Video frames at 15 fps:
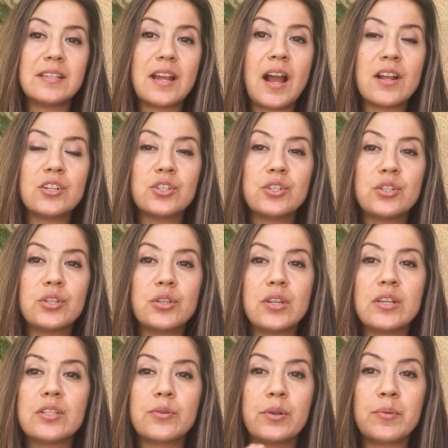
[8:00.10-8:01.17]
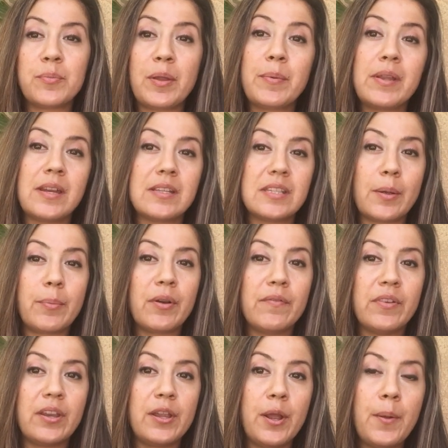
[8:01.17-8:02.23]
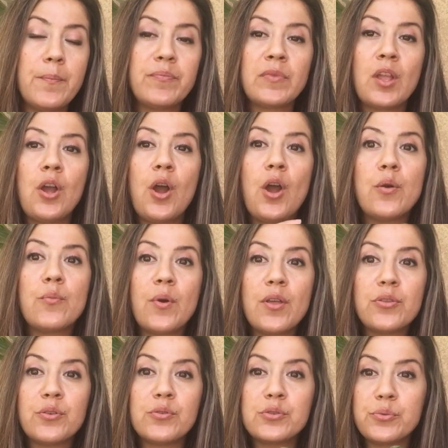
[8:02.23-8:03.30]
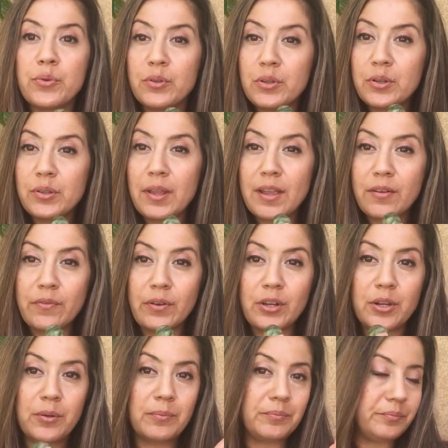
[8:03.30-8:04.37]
attached to this, or maybe in a separate video, on what those will look like for you.